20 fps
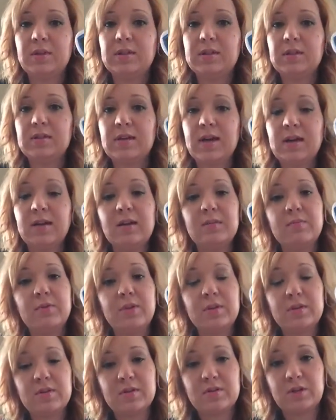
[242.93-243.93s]
It did not come
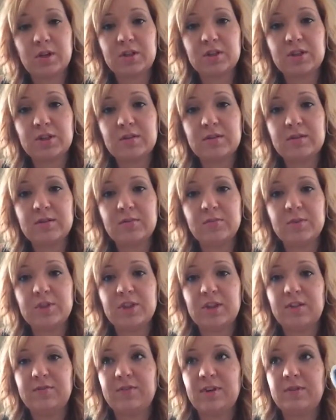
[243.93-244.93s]
with instructions,
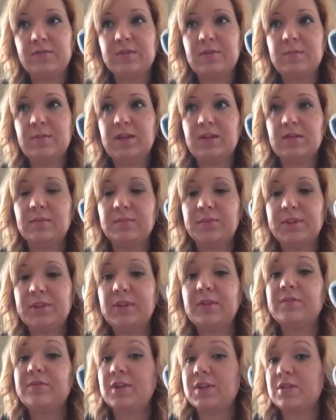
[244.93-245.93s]
which I found to be
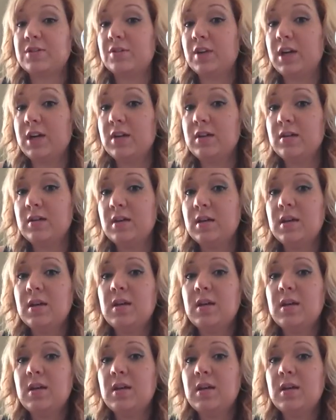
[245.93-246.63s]
completely frustrating